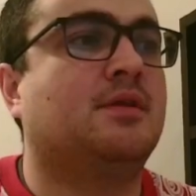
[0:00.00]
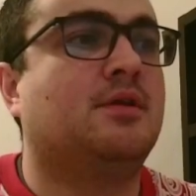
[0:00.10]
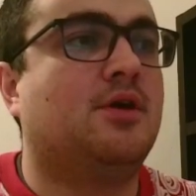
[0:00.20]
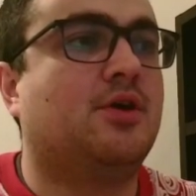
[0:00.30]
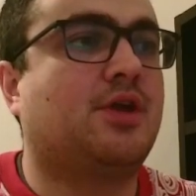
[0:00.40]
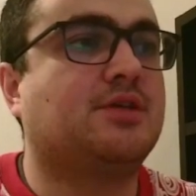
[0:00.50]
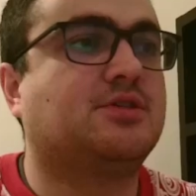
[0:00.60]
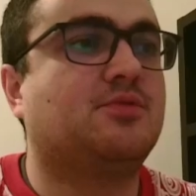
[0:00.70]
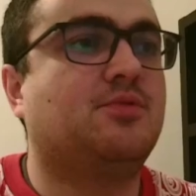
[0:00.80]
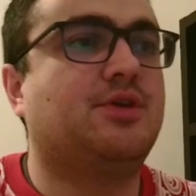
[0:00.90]
Okay,
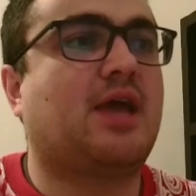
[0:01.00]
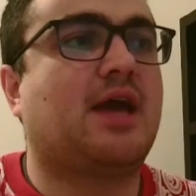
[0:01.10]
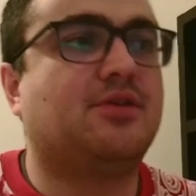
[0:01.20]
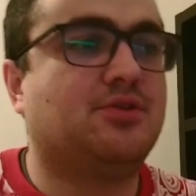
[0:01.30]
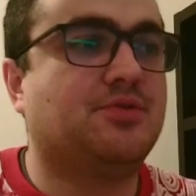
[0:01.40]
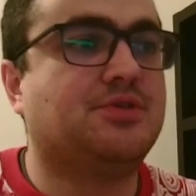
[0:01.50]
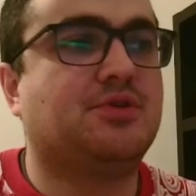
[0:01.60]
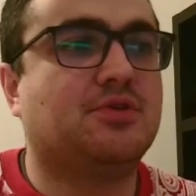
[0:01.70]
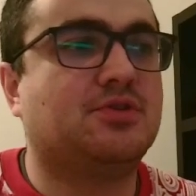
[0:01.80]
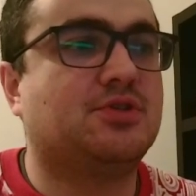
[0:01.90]
so what you can do is
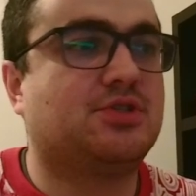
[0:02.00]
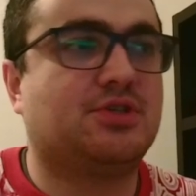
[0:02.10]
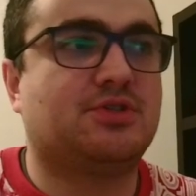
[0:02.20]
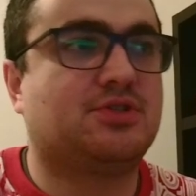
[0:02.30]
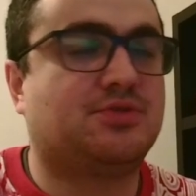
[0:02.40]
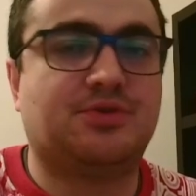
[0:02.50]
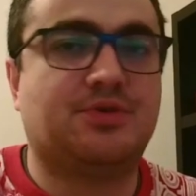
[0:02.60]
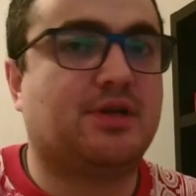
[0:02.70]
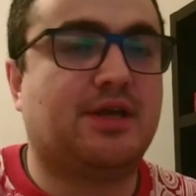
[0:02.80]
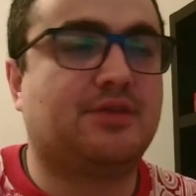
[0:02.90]
you can just search through
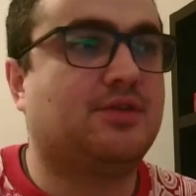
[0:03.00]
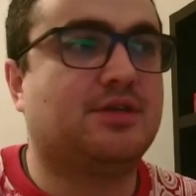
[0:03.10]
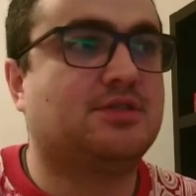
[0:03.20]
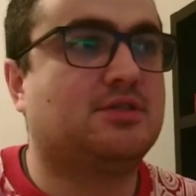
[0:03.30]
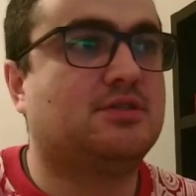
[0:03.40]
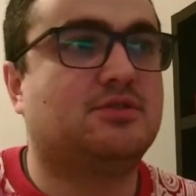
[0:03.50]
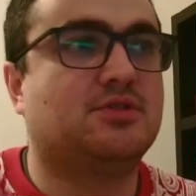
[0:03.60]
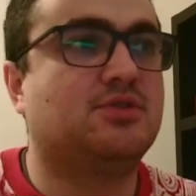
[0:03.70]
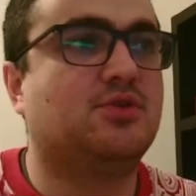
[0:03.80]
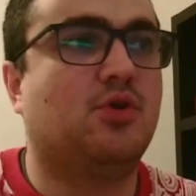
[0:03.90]
it like this,
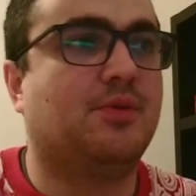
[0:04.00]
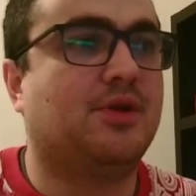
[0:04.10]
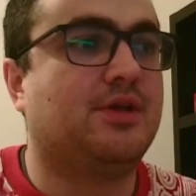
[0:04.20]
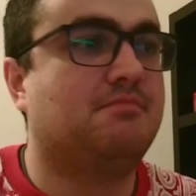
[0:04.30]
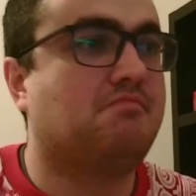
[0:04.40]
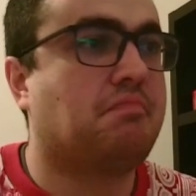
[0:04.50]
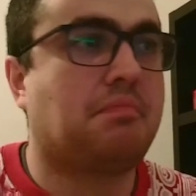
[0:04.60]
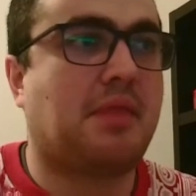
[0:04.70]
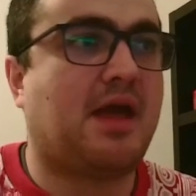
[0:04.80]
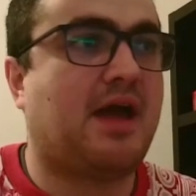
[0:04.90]
just normally,
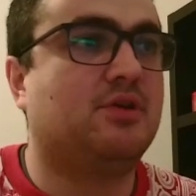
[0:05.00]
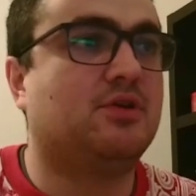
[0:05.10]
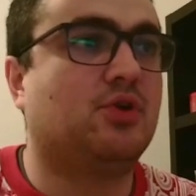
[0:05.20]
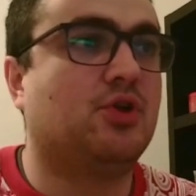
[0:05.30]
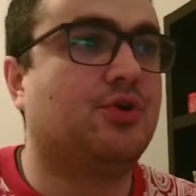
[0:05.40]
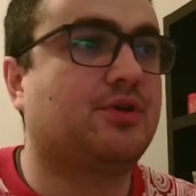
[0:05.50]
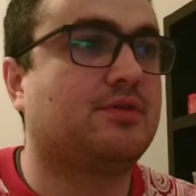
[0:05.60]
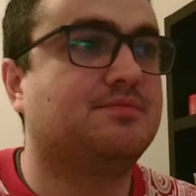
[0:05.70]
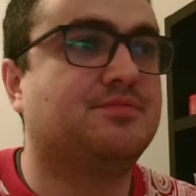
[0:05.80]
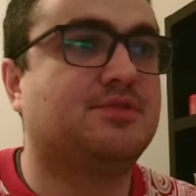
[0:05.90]
have a little
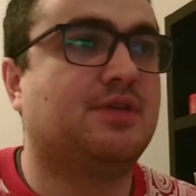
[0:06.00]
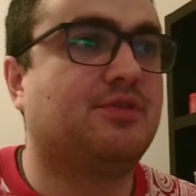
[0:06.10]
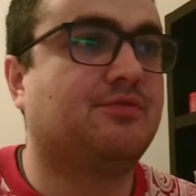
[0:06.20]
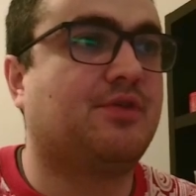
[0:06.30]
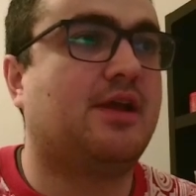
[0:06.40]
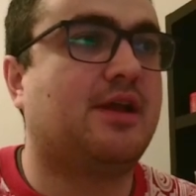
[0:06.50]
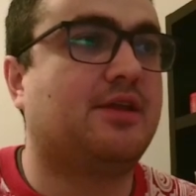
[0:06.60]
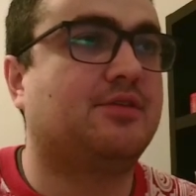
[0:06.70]
look, see if you can find anything